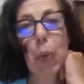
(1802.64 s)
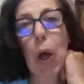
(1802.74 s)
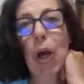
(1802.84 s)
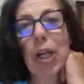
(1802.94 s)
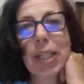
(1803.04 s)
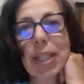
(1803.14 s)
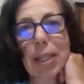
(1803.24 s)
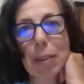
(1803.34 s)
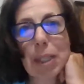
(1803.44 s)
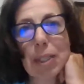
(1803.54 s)
or wrong.
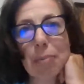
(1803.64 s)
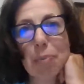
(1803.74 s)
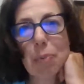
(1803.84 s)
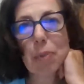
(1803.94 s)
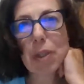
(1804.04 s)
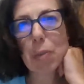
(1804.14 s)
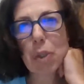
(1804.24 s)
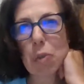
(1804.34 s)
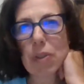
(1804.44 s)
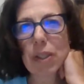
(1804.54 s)
I mean, like
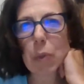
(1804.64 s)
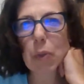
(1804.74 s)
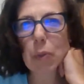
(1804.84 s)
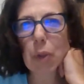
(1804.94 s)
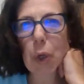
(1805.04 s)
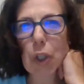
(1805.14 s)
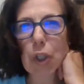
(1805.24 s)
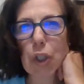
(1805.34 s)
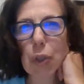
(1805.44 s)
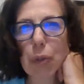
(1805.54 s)
when you said, well, it was
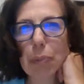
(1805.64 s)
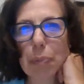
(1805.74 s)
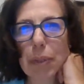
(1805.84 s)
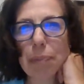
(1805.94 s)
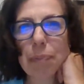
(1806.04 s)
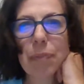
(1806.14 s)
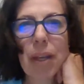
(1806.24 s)
hard to do it, but